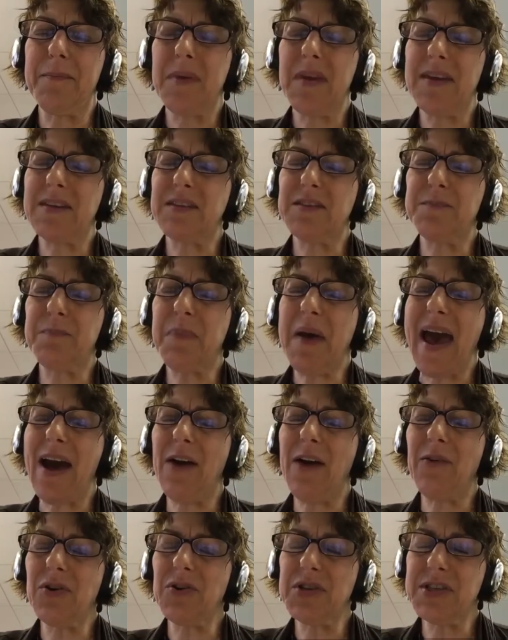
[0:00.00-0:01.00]
Is
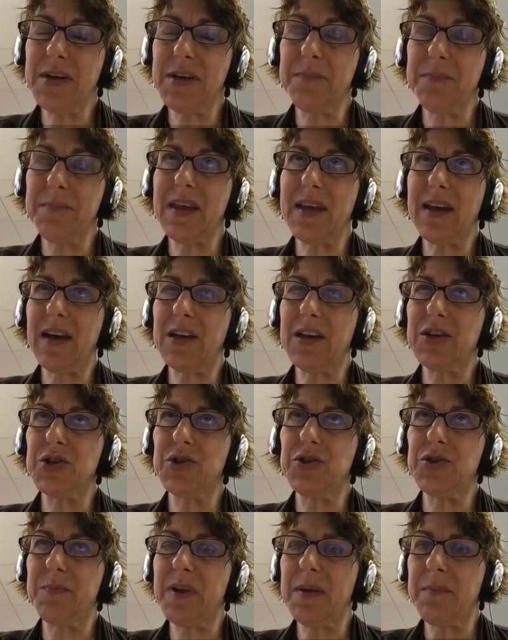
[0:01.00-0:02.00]
power something I
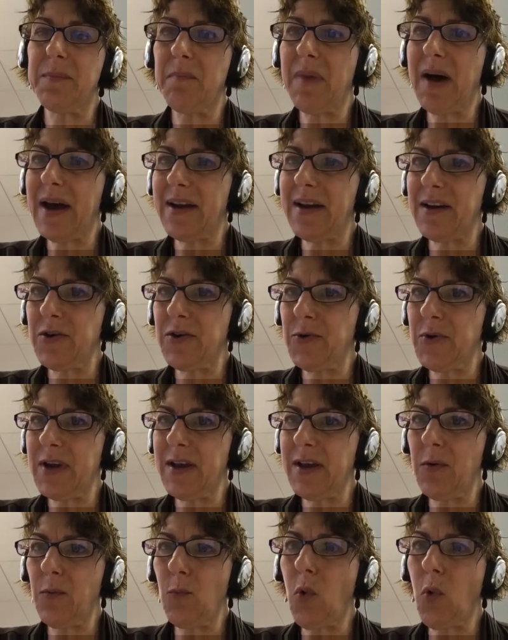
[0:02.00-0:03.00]
should be
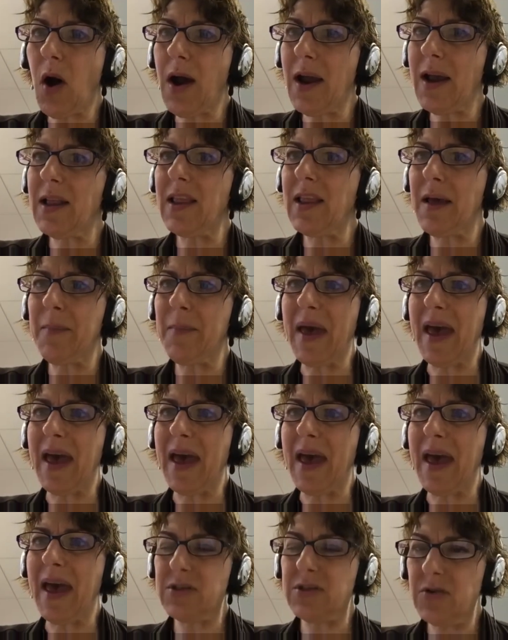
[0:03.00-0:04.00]
monitoring while I'm
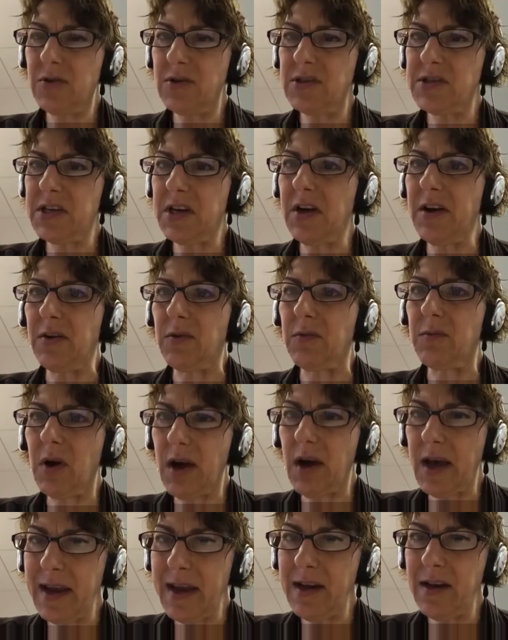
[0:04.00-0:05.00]
outdoors on a
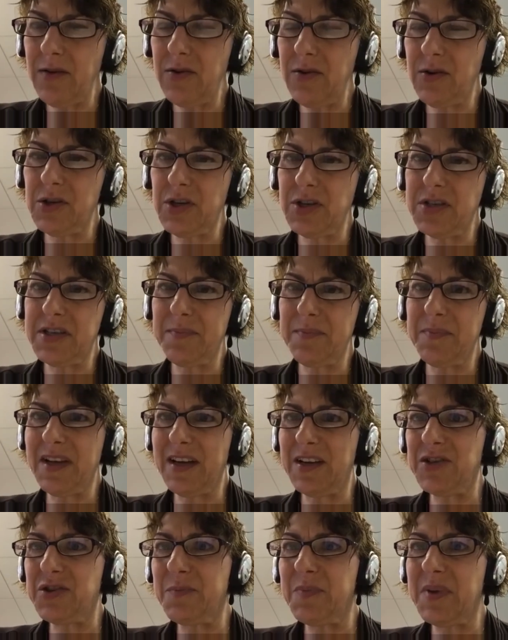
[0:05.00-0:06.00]
ride, or just something
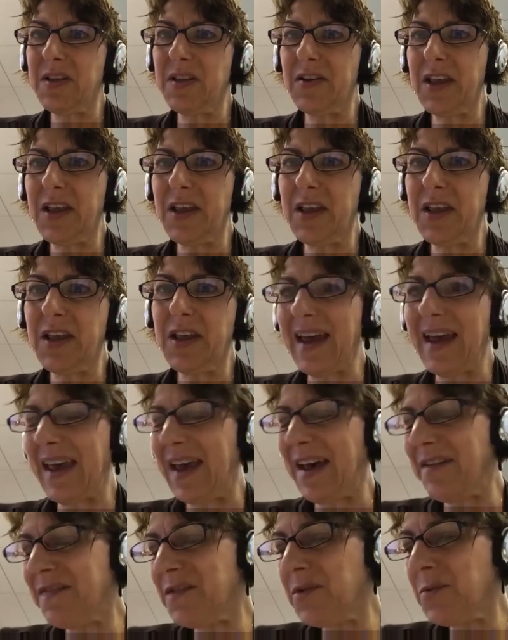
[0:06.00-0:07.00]
I should be looking back
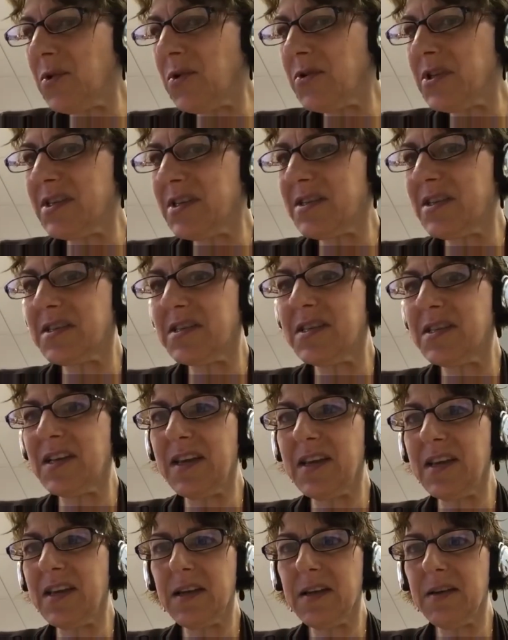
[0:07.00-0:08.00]
afterwards to
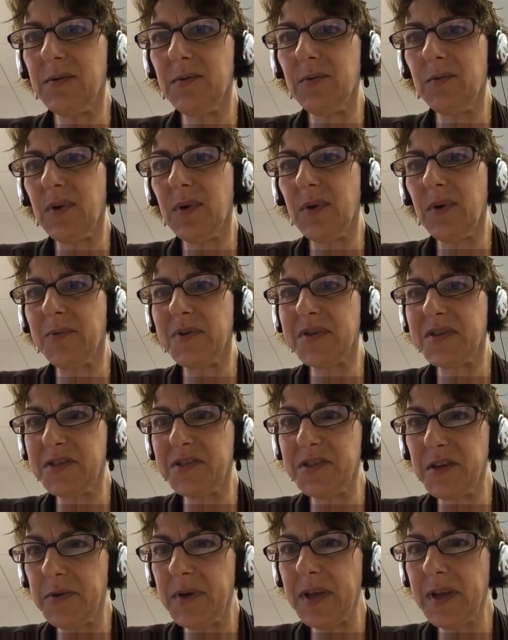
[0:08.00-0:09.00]
see what I was
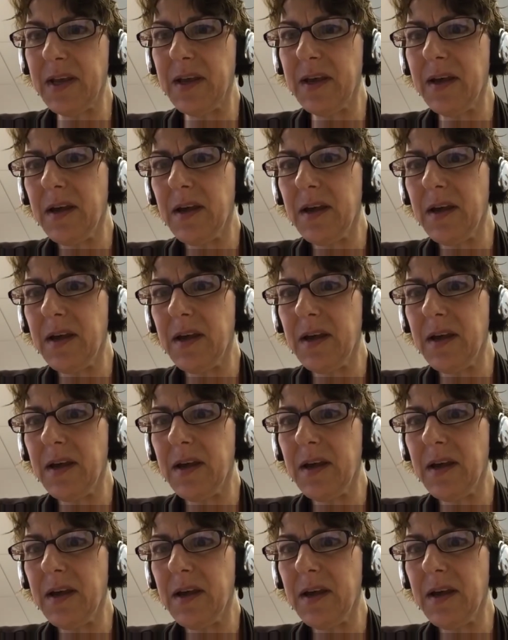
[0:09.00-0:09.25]
doing?